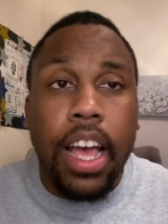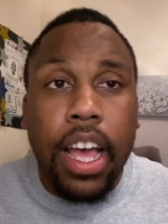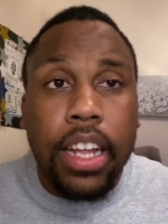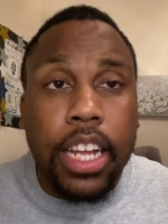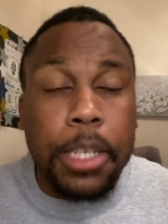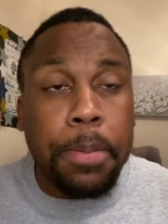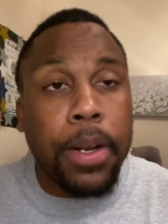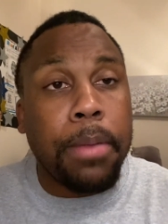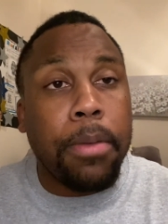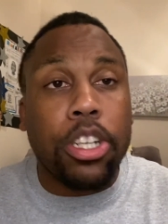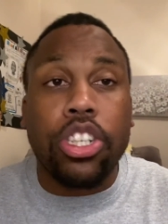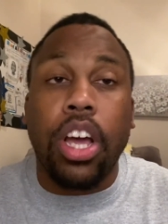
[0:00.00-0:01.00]
That's pretty
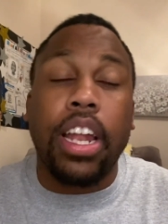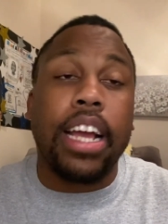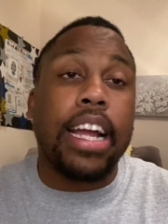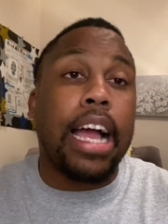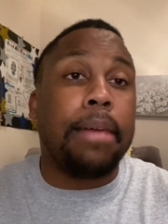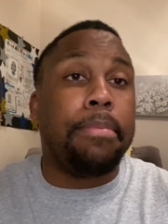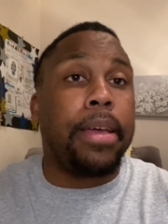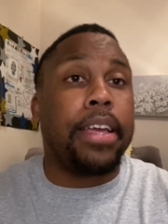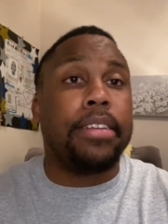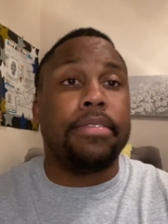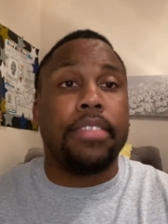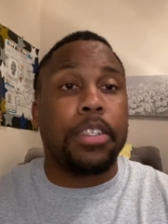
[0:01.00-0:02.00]
much all I got,
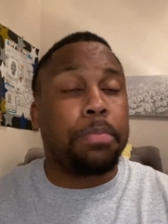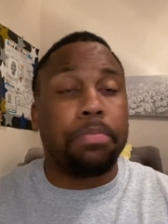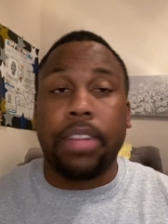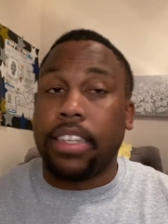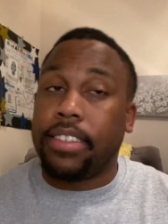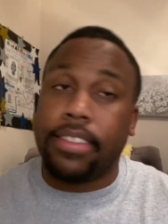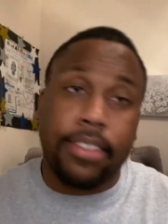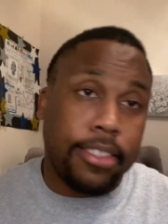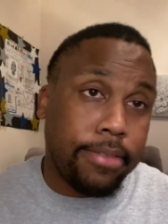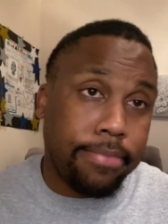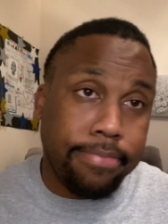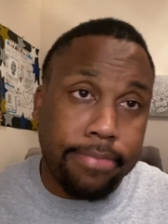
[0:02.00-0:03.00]
man. That's
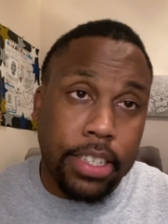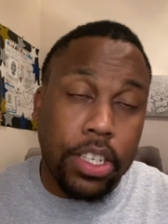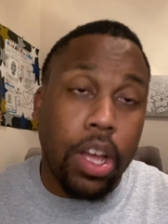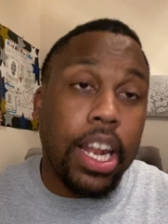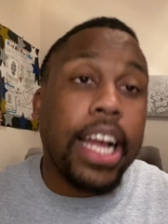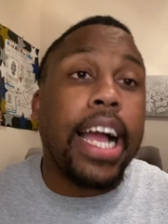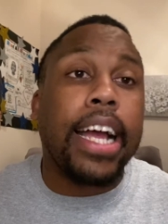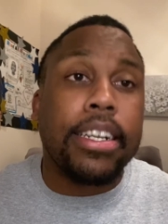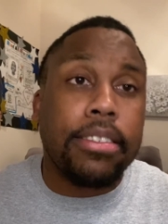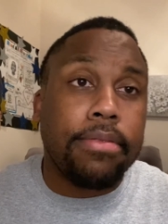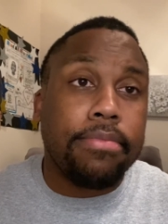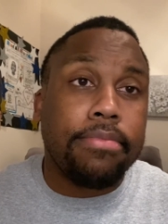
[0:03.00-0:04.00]
all I got.
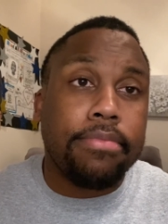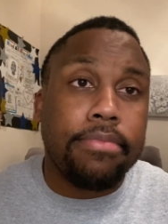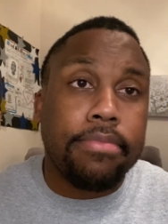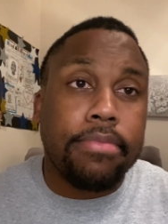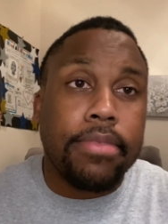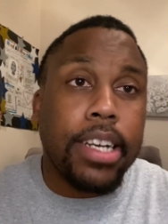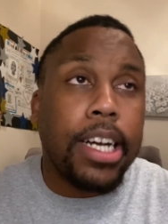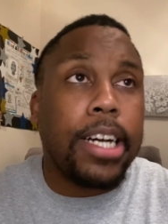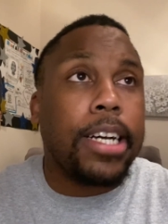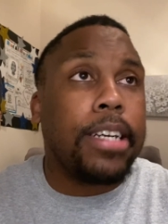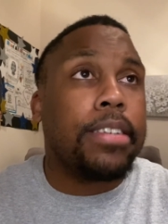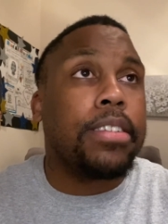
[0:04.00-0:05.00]

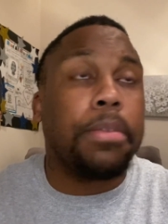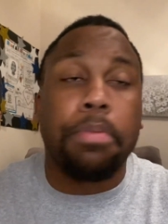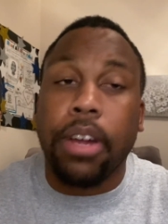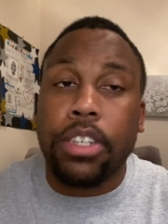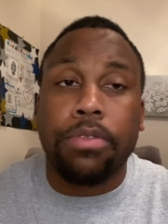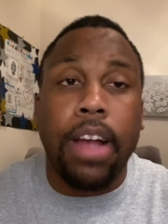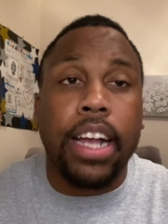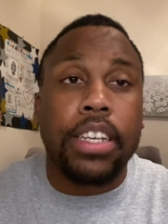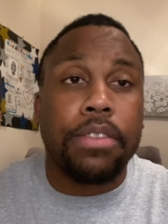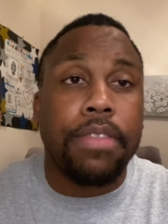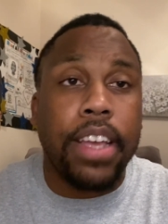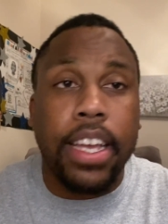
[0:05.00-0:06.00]
Depressed Rockets
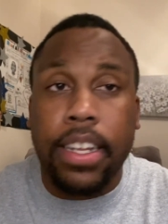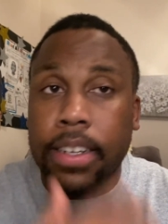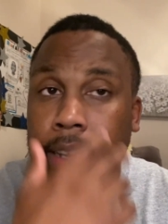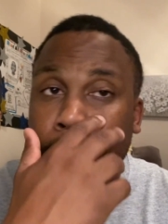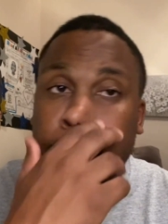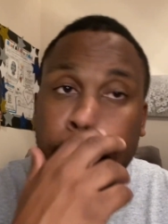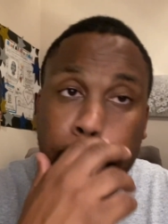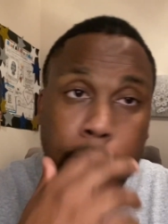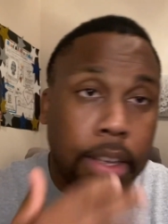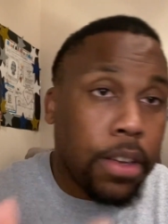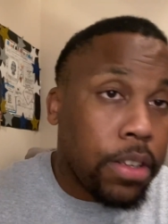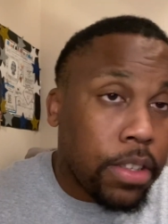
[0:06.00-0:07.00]
fan
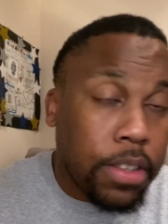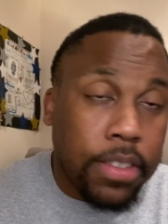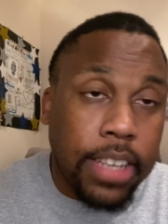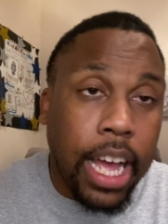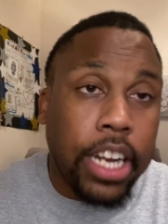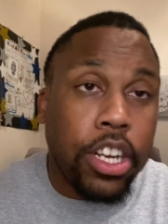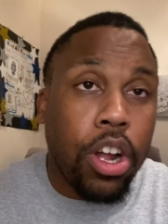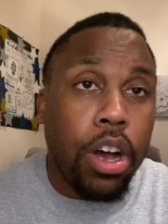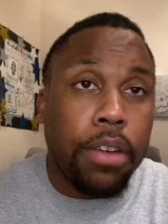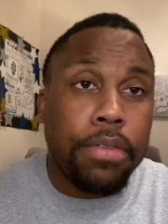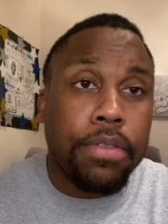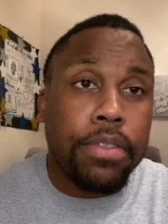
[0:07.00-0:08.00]
signing
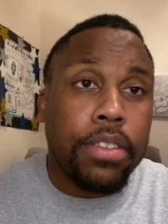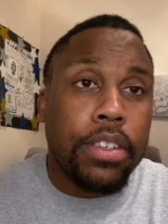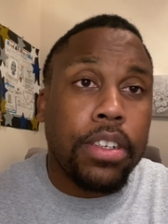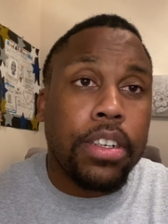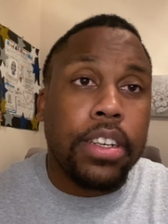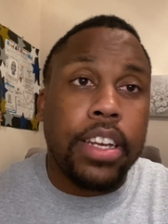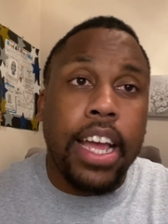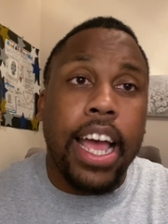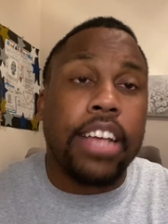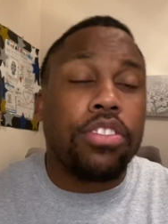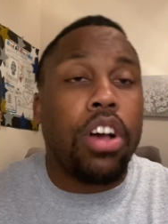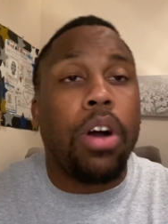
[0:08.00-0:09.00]
off.
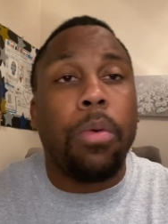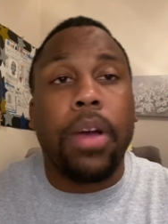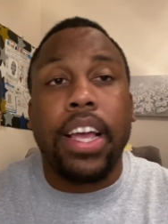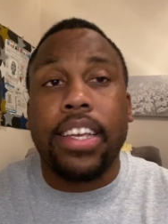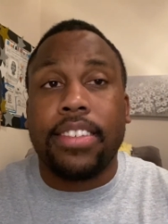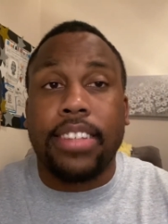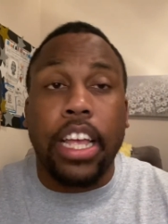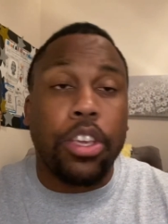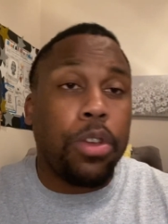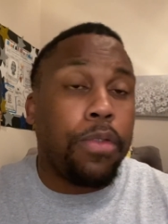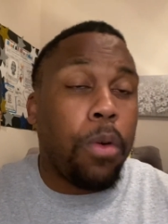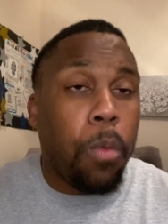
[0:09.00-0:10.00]
As always, thank
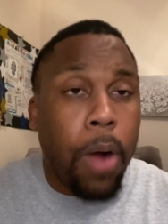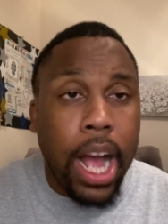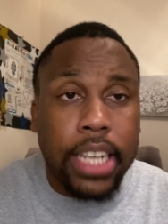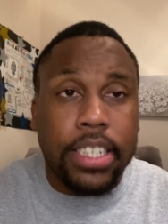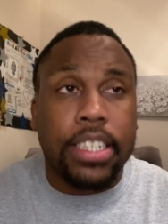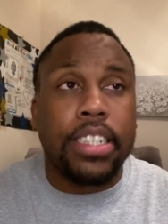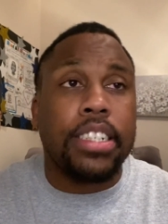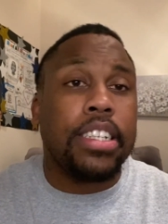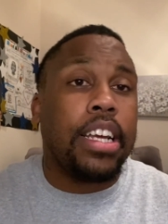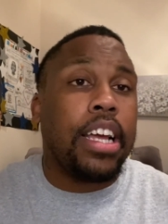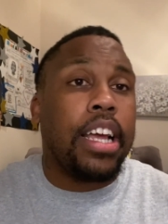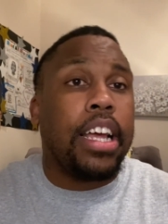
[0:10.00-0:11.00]
you for watching.
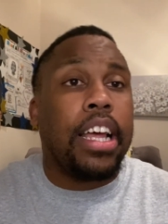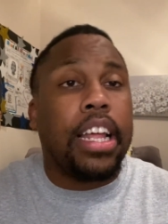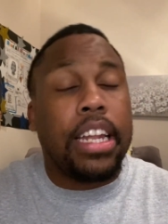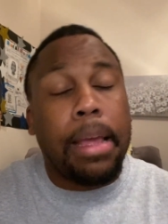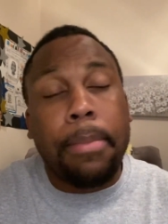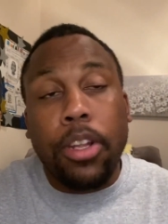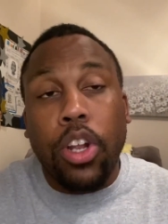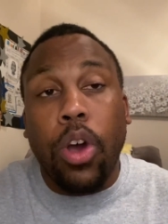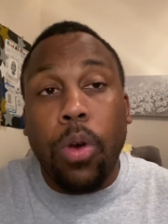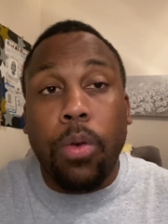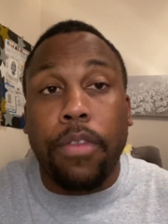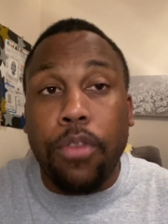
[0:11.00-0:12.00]
Let me
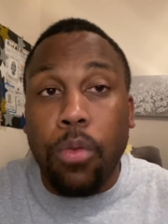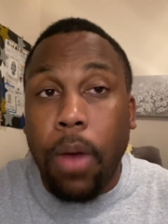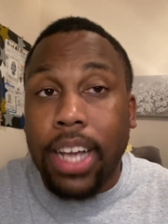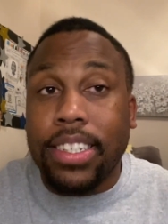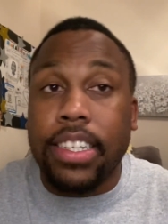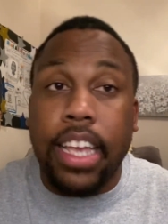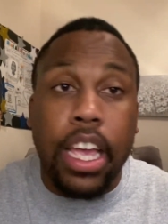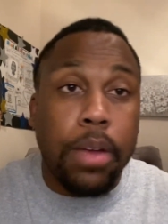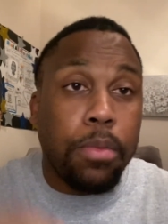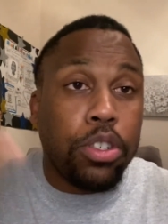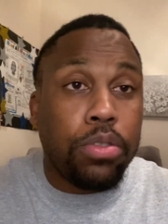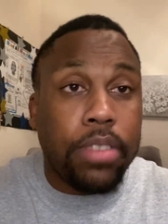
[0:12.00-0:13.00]
know if you watch the game,
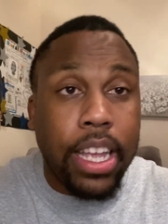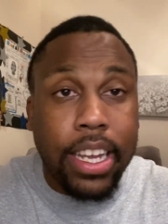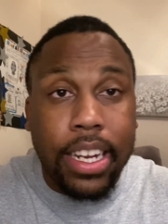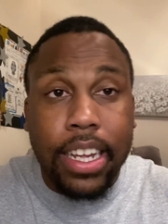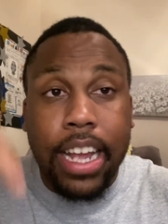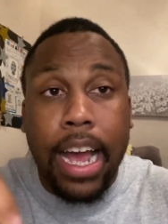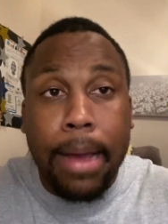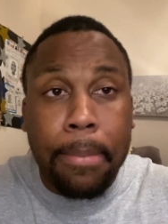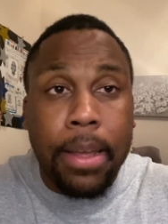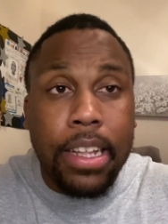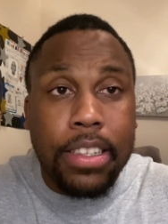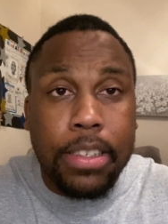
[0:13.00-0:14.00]
what you think in the
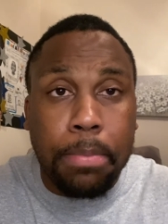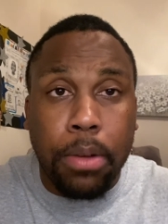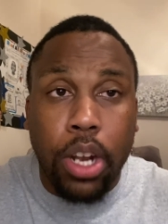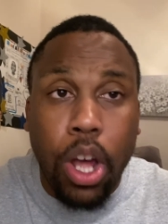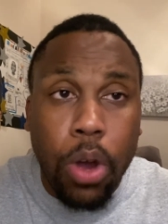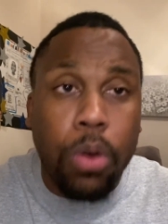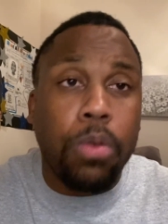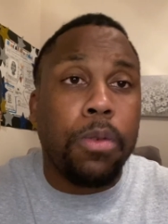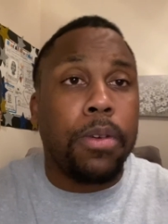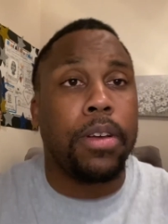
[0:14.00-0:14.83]
comments below.